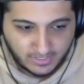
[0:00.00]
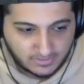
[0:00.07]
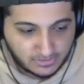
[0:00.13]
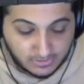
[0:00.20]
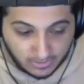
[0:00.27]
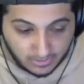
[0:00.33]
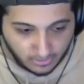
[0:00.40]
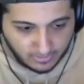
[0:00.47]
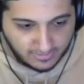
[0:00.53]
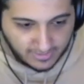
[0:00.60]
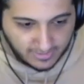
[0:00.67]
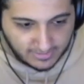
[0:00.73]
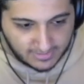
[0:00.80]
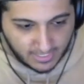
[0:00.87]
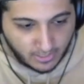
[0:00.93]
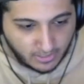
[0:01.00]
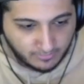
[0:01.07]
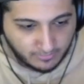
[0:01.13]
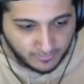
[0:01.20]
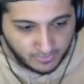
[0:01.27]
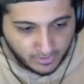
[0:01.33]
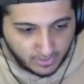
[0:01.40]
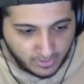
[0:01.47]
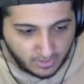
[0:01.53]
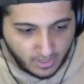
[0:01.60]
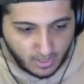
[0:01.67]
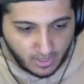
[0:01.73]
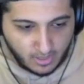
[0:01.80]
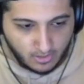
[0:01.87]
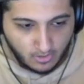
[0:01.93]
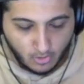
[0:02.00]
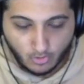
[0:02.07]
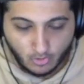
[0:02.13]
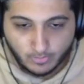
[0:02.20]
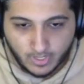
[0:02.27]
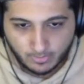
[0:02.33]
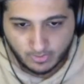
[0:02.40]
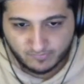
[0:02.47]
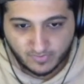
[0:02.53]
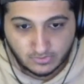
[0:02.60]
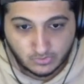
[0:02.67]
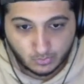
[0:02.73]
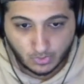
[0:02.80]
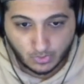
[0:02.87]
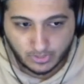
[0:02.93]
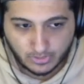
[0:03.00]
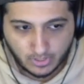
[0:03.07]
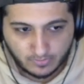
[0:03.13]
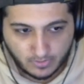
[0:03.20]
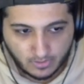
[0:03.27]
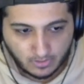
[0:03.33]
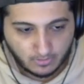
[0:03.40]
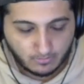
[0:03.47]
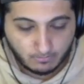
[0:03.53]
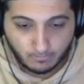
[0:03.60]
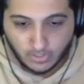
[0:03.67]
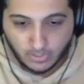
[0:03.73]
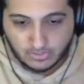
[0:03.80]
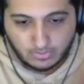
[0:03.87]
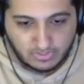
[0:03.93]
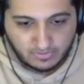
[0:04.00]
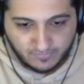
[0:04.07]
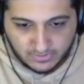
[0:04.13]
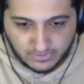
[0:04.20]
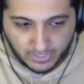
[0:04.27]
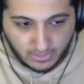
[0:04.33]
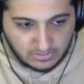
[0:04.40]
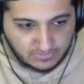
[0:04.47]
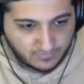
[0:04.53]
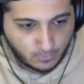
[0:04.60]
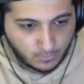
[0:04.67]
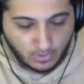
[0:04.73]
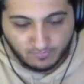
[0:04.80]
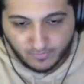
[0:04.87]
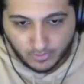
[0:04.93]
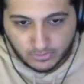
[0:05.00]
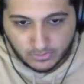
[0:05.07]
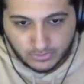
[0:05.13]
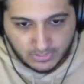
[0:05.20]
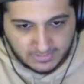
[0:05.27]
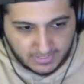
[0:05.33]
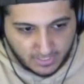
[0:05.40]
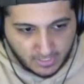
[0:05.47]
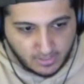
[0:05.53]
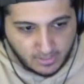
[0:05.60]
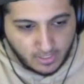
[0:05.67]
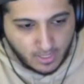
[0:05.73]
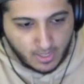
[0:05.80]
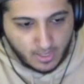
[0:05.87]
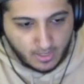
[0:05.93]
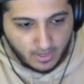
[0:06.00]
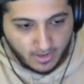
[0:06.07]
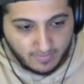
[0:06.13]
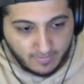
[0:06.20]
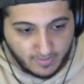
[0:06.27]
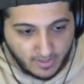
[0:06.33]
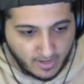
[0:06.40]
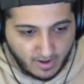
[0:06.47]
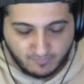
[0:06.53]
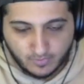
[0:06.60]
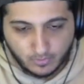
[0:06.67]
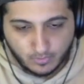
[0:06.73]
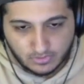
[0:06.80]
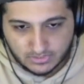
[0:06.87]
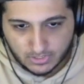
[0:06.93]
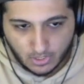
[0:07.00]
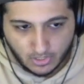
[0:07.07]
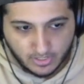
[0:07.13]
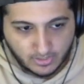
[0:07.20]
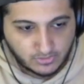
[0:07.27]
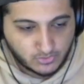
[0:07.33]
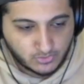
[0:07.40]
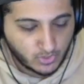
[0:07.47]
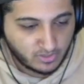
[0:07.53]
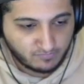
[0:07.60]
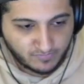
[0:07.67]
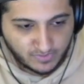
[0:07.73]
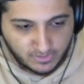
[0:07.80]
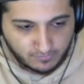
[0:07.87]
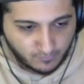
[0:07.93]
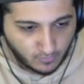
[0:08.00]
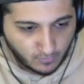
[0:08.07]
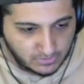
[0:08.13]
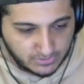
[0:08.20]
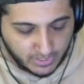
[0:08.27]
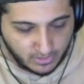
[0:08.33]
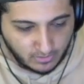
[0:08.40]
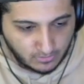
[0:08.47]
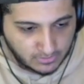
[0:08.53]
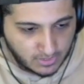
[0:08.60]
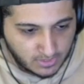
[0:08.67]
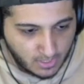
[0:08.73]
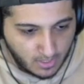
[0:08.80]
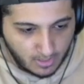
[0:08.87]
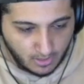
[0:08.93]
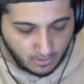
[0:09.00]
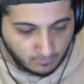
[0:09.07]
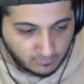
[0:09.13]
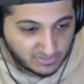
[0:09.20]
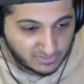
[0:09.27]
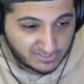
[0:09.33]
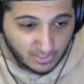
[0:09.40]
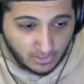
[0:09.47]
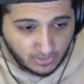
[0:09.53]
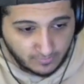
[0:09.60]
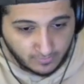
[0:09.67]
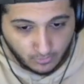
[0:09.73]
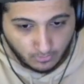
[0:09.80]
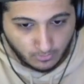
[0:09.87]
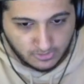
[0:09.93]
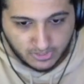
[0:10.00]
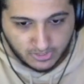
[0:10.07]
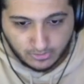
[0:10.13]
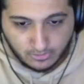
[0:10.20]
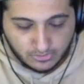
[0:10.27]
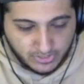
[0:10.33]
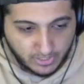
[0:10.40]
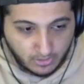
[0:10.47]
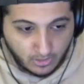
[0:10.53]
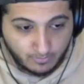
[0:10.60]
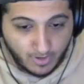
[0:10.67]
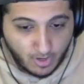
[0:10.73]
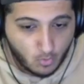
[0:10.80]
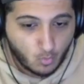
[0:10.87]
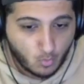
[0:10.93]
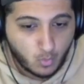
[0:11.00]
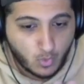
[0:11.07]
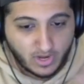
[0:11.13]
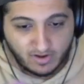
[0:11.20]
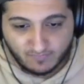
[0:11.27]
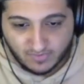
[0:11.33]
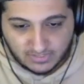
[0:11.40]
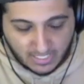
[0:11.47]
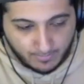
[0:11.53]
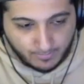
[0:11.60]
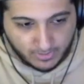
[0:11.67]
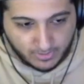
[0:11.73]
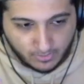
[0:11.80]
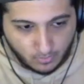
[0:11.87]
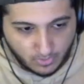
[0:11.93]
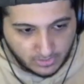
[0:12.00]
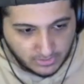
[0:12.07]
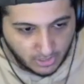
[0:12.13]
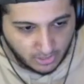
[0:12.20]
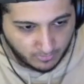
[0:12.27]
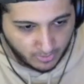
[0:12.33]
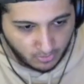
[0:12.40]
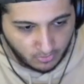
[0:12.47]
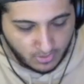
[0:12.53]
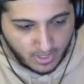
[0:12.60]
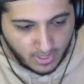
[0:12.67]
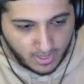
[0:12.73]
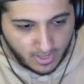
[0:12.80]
It's just literally the entire community all becoming friends with one another, multiple different channels for whatever you're interested in, and then everyone just talking, joining v- voice channels, um just talking the normal general channel about whatever topic you want to talk about.